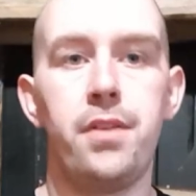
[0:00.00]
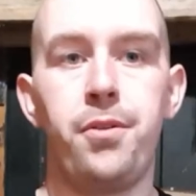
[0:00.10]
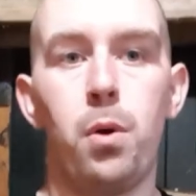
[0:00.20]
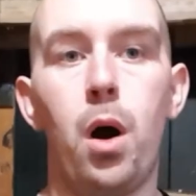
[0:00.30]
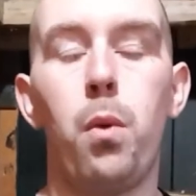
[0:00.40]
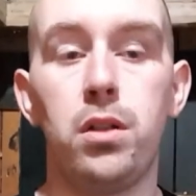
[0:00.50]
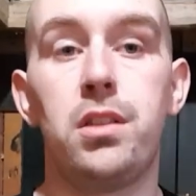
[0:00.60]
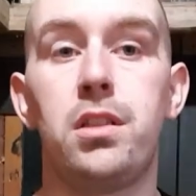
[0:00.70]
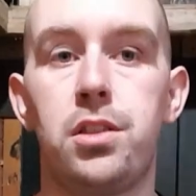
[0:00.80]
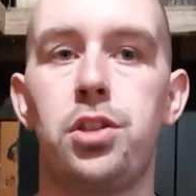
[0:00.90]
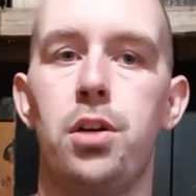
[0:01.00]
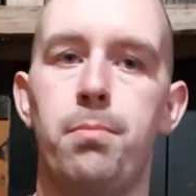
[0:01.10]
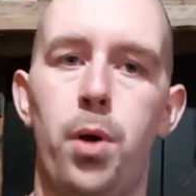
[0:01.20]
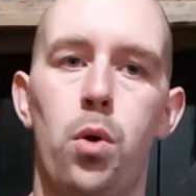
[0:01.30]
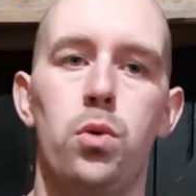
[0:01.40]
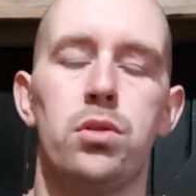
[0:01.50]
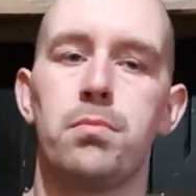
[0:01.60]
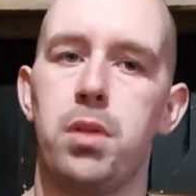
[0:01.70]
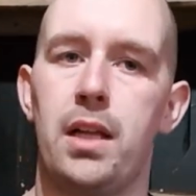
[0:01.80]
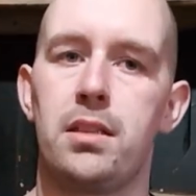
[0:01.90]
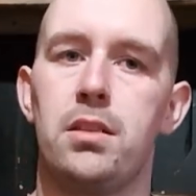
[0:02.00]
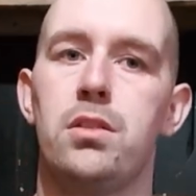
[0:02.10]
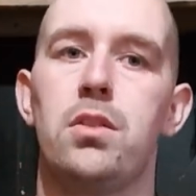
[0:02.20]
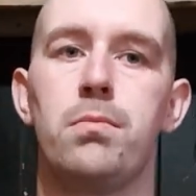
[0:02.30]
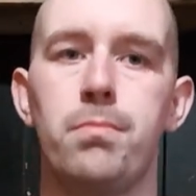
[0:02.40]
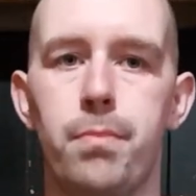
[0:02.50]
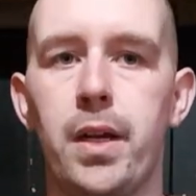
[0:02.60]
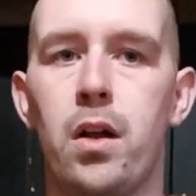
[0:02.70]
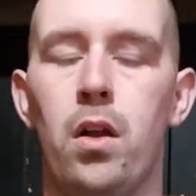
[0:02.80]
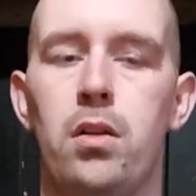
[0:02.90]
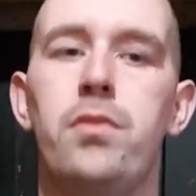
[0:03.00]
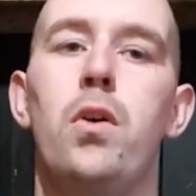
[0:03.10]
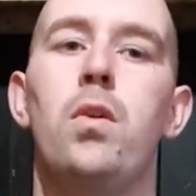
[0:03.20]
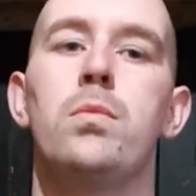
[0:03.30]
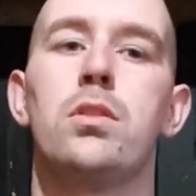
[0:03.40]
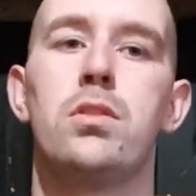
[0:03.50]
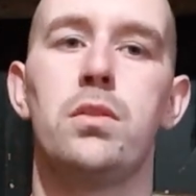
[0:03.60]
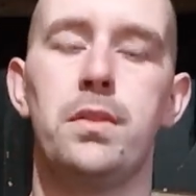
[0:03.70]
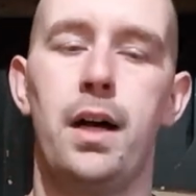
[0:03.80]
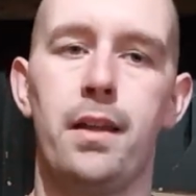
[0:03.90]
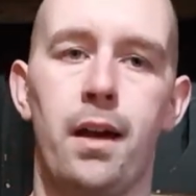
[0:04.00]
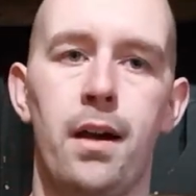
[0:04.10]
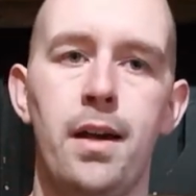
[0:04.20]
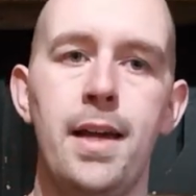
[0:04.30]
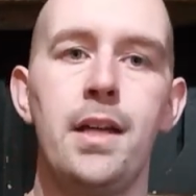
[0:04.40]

If you are wanting to turn bowls and platters and big hollow forms and stuff like that,